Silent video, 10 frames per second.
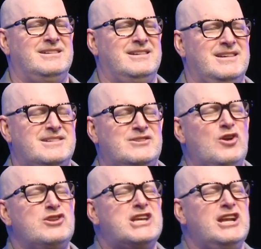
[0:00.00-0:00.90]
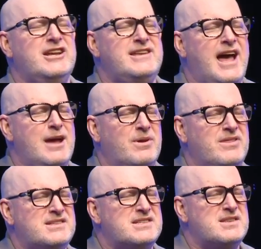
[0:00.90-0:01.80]
He said, Don't tell your dad, but
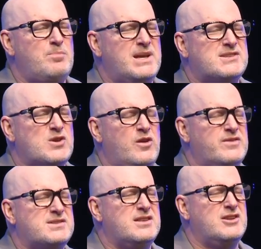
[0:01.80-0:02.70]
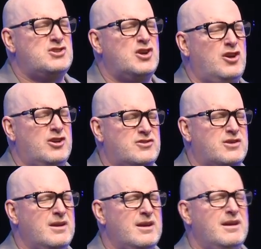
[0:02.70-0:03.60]
this is the best service in the church.
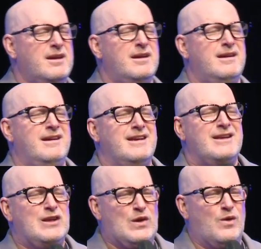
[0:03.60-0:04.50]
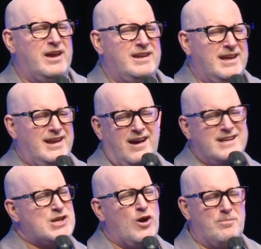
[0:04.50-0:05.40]
You know what I did? I
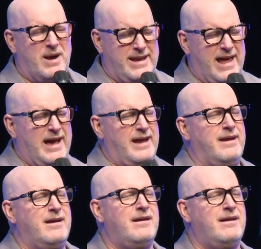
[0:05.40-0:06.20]
told my dad.